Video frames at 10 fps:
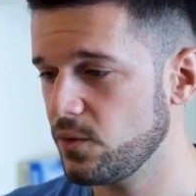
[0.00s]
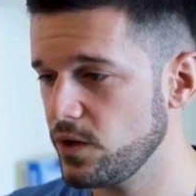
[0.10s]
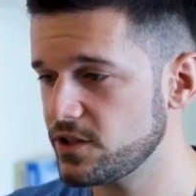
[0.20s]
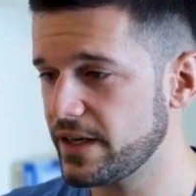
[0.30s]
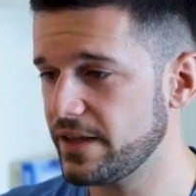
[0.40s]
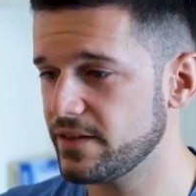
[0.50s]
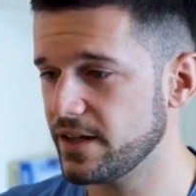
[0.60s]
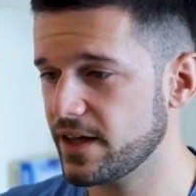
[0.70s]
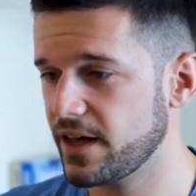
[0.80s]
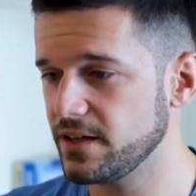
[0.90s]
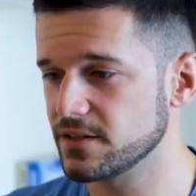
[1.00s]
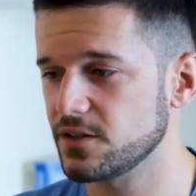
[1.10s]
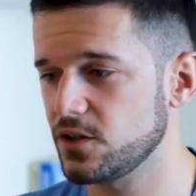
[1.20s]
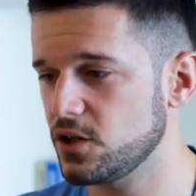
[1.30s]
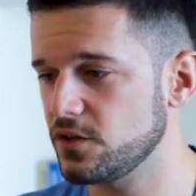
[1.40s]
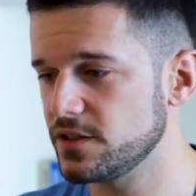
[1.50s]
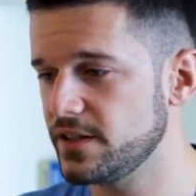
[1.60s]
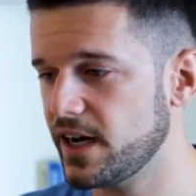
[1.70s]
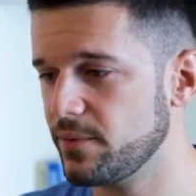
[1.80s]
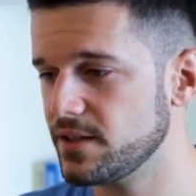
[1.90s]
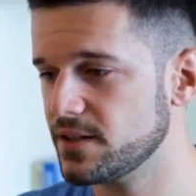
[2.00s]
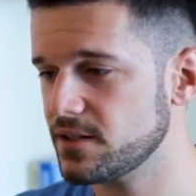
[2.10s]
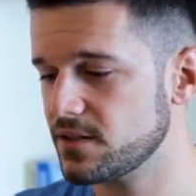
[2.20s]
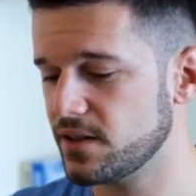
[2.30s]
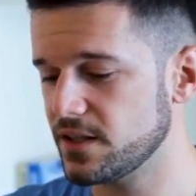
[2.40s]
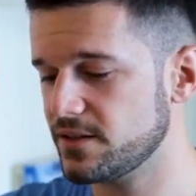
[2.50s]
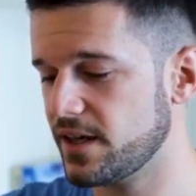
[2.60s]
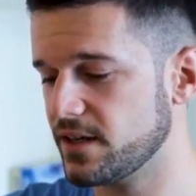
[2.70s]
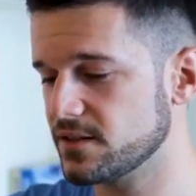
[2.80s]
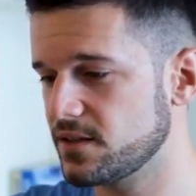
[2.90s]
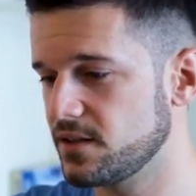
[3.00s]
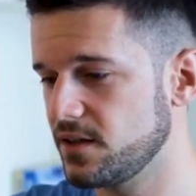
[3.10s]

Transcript: Which in the case of the databases, the text